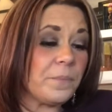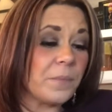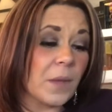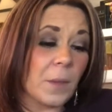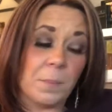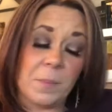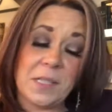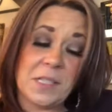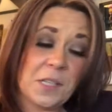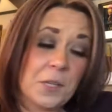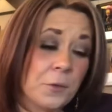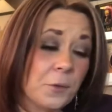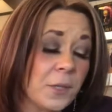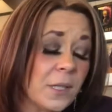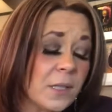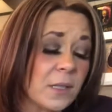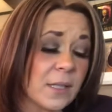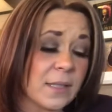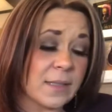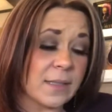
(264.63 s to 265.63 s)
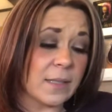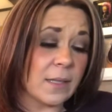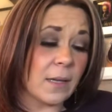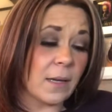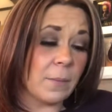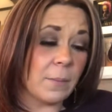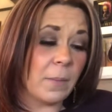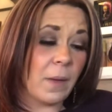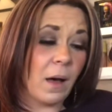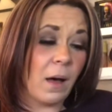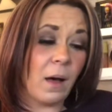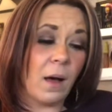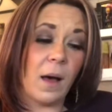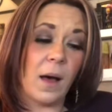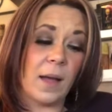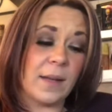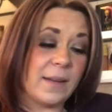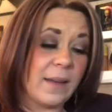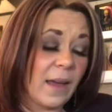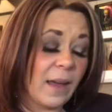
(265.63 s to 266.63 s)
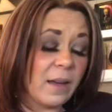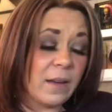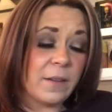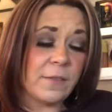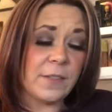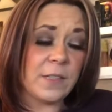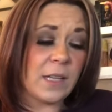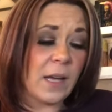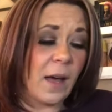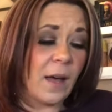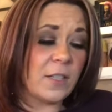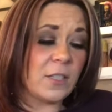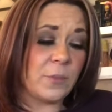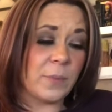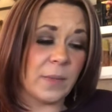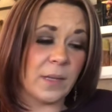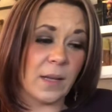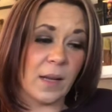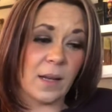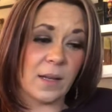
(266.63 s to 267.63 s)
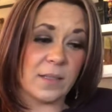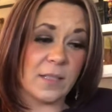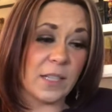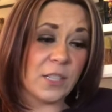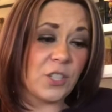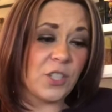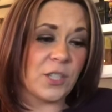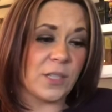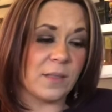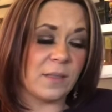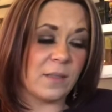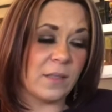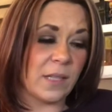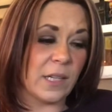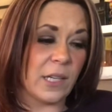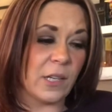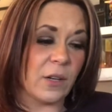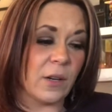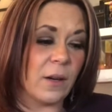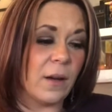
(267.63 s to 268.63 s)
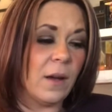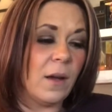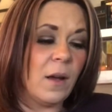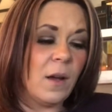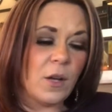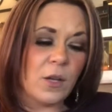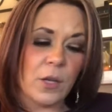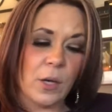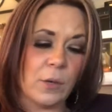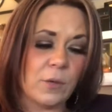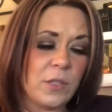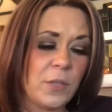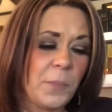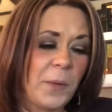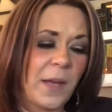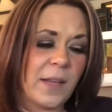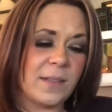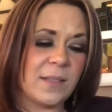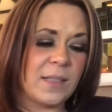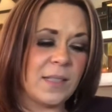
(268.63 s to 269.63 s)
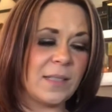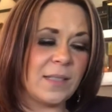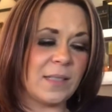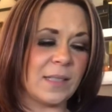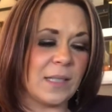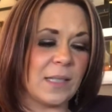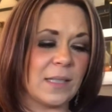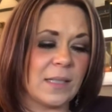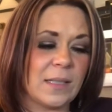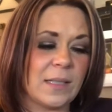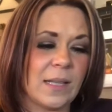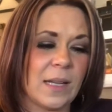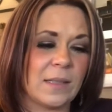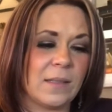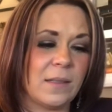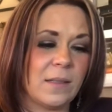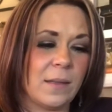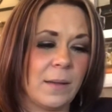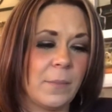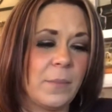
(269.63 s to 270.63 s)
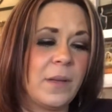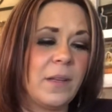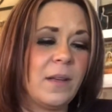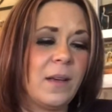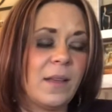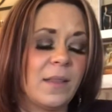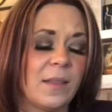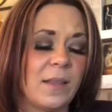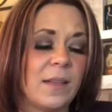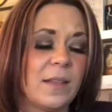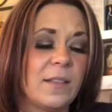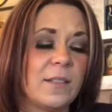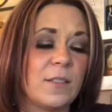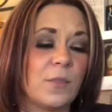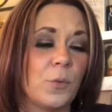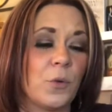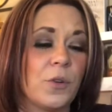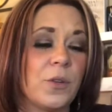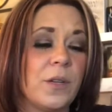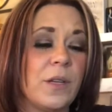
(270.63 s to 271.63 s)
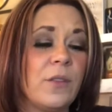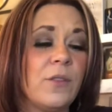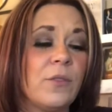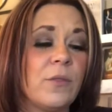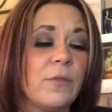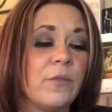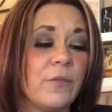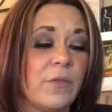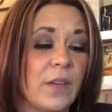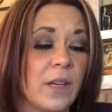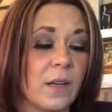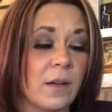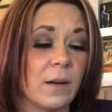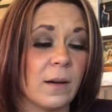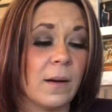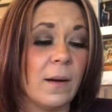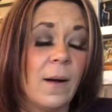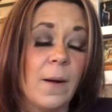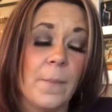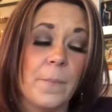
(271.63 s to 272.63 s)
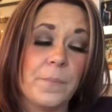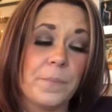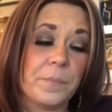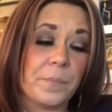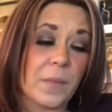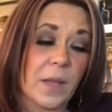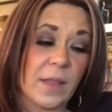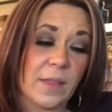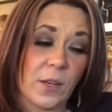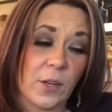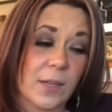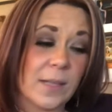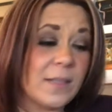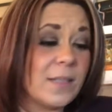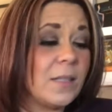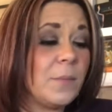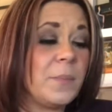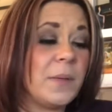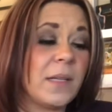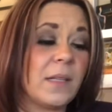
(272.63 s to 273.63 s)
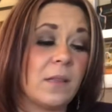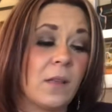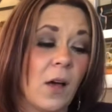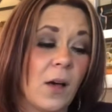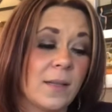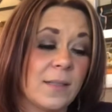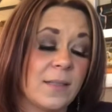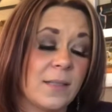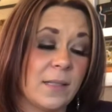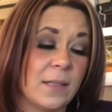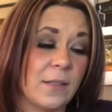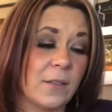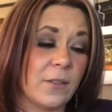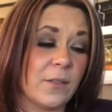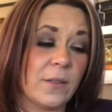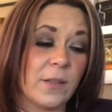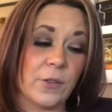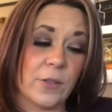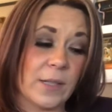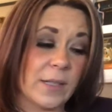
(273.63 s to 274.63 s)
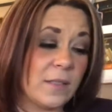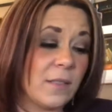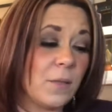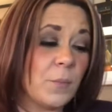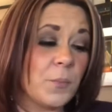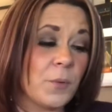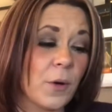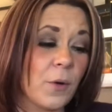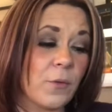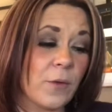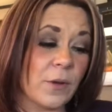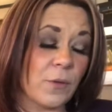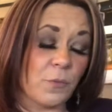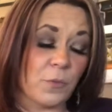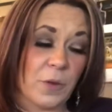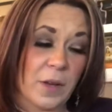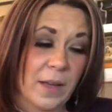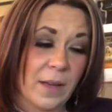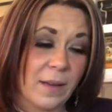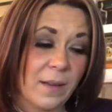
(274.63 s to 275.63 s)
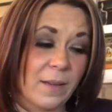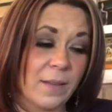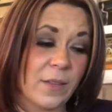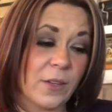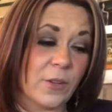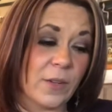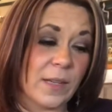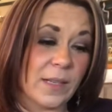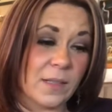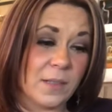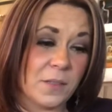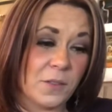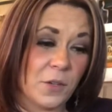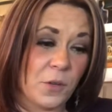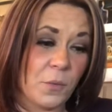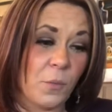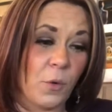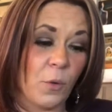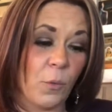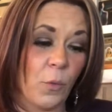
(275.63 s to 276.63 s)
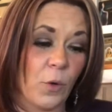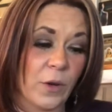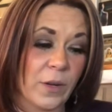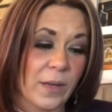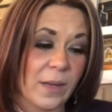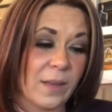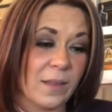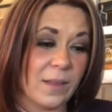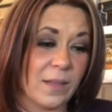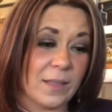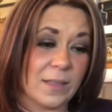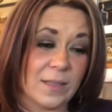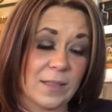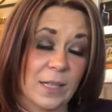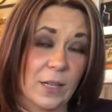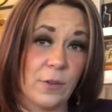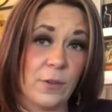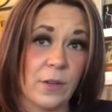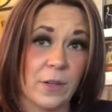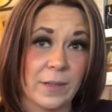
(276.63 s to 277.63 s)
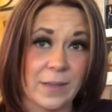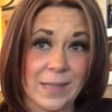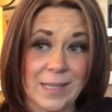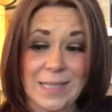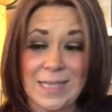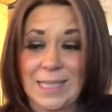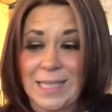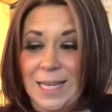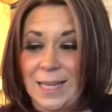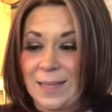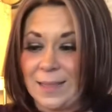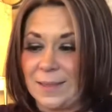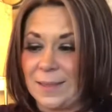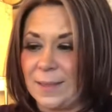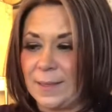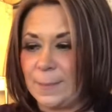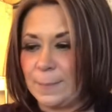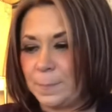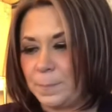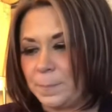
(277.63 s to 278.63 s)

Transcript: materialism, a negative attachment, addictions here, codependencies, and somebody I think is working through fear. There is a big loss here. There is a broken ring. There is no more working things out on this end